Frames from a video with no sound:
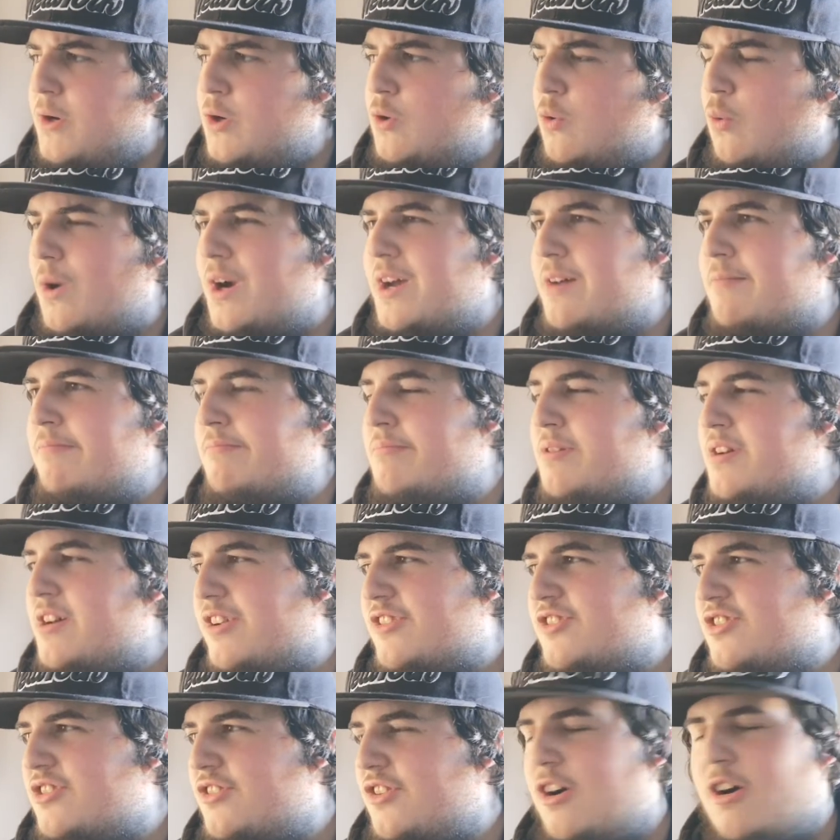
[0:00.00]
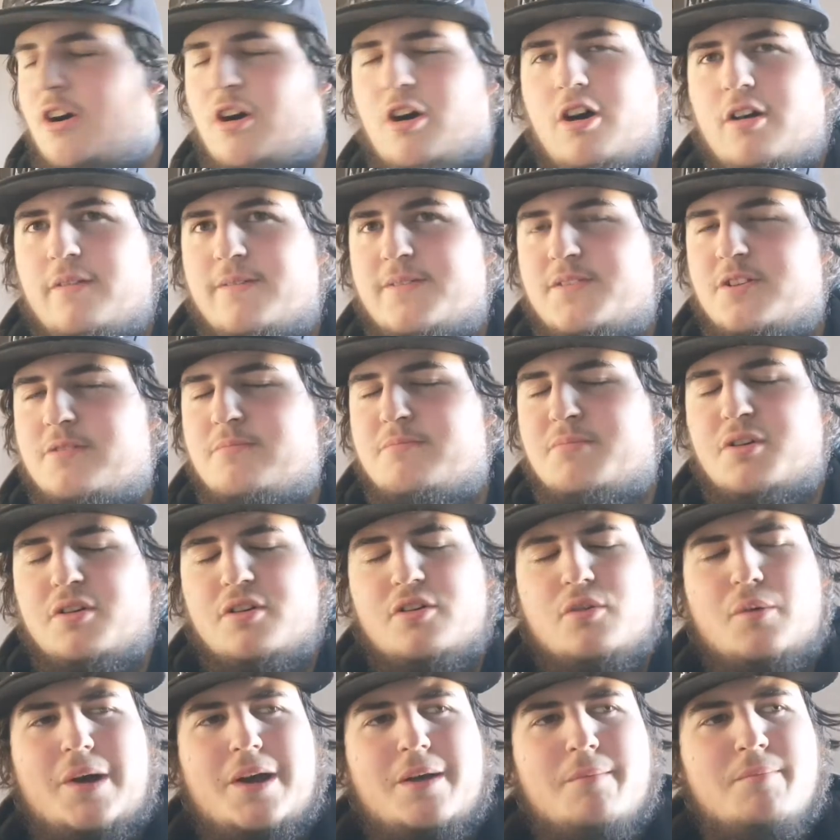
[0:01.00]
quite a bit, not often,
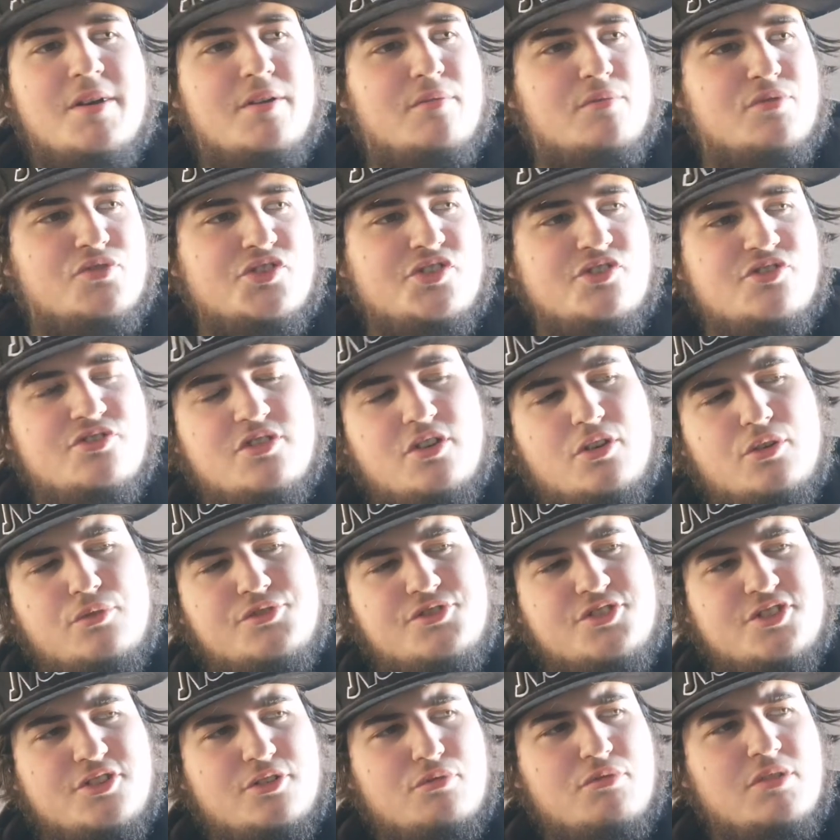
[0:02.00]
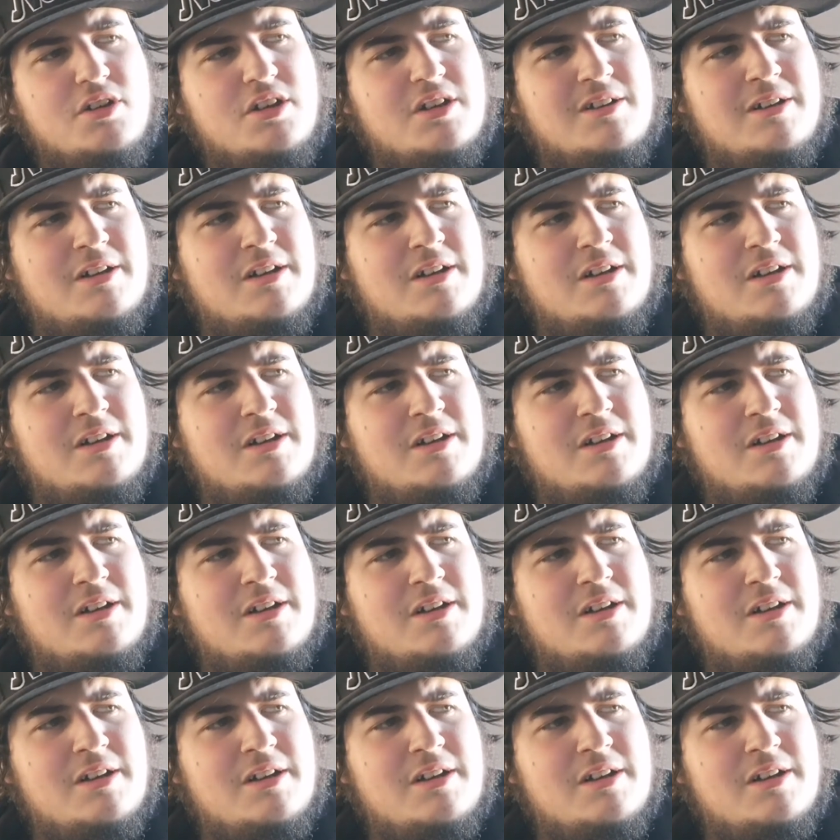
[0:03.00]
but quite a bit when she's told to,